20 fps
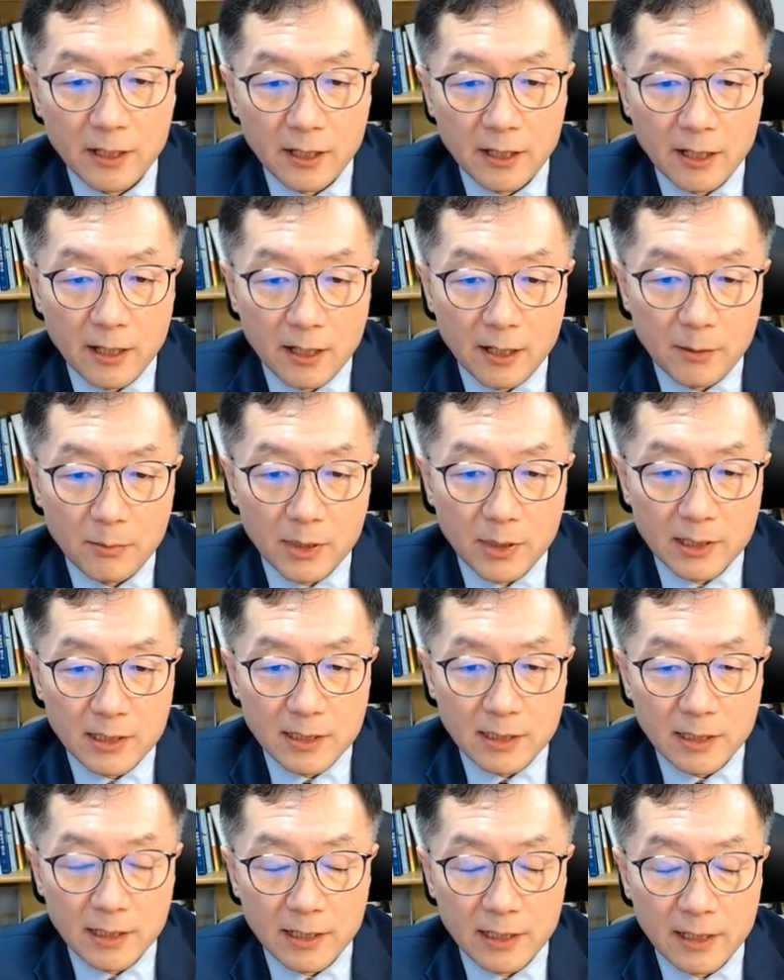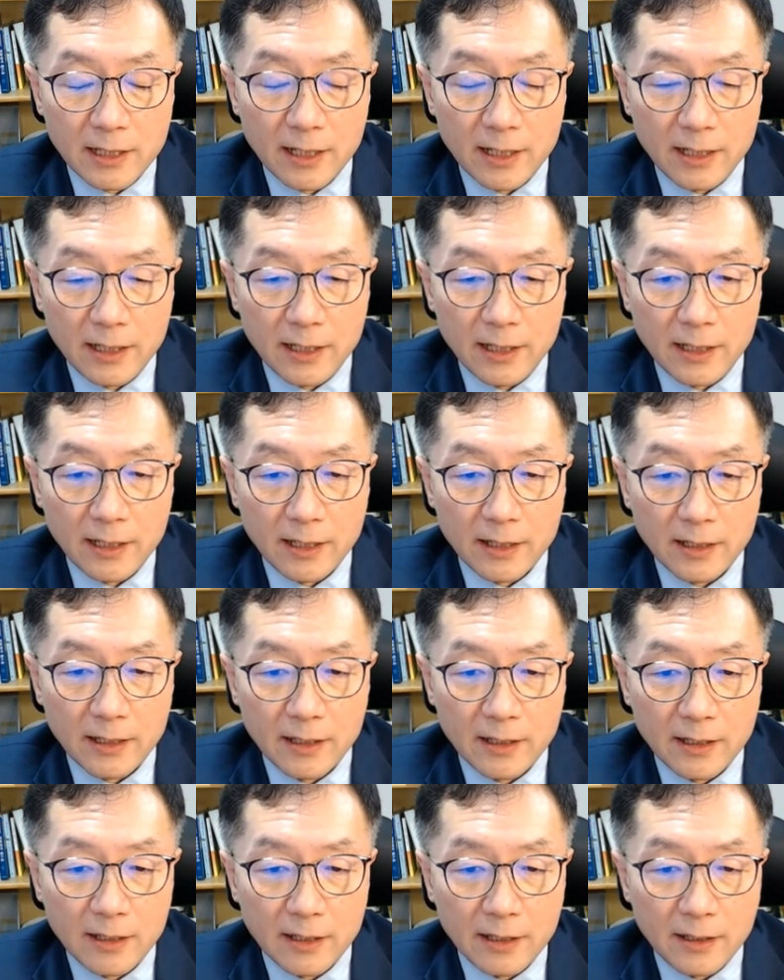uh, puts in a,
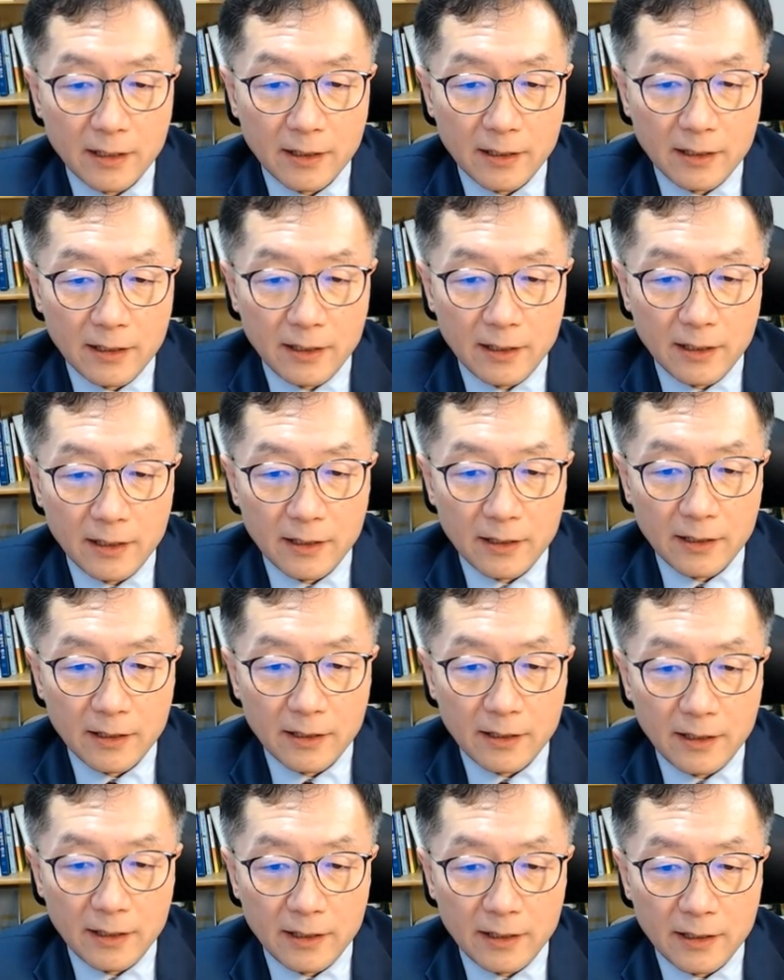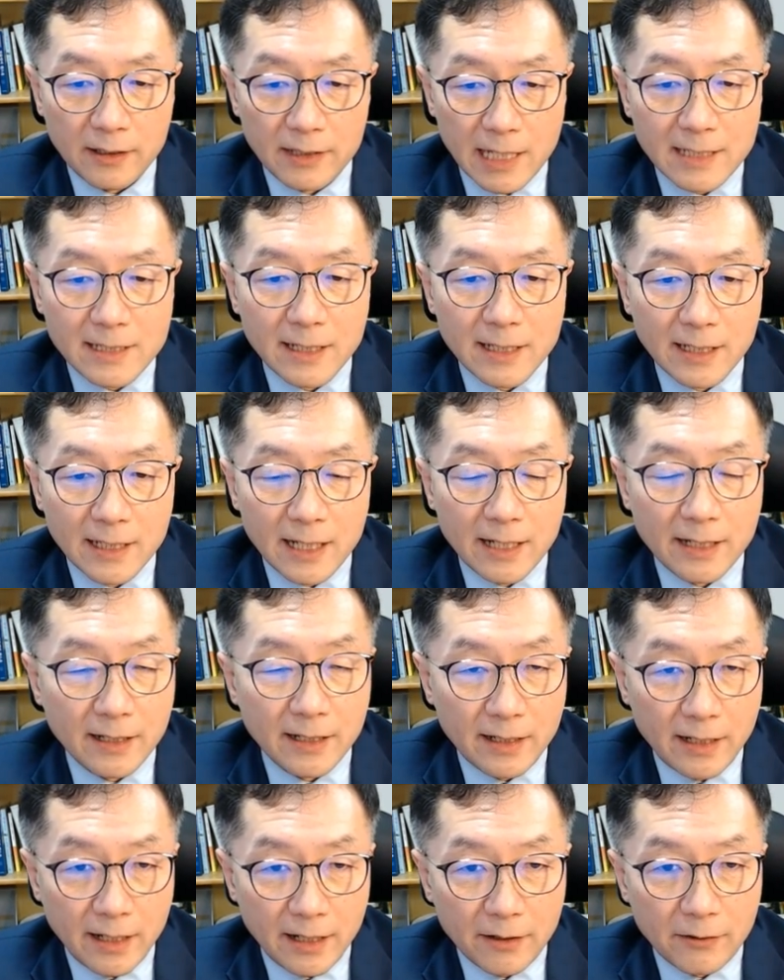a, a
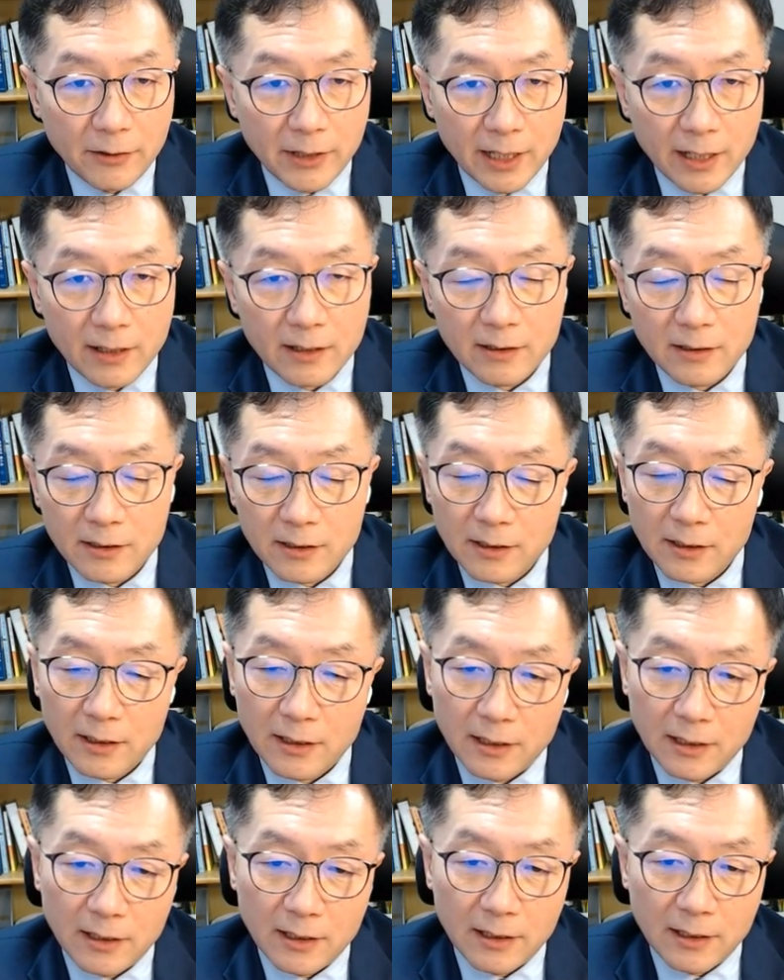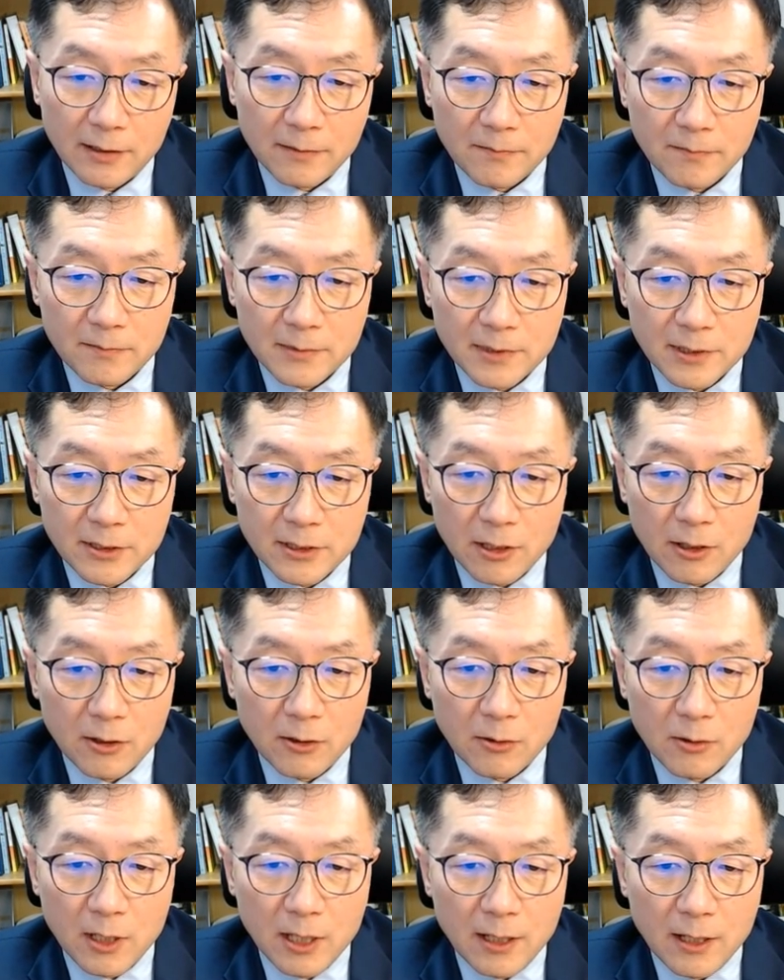designated area. Um, so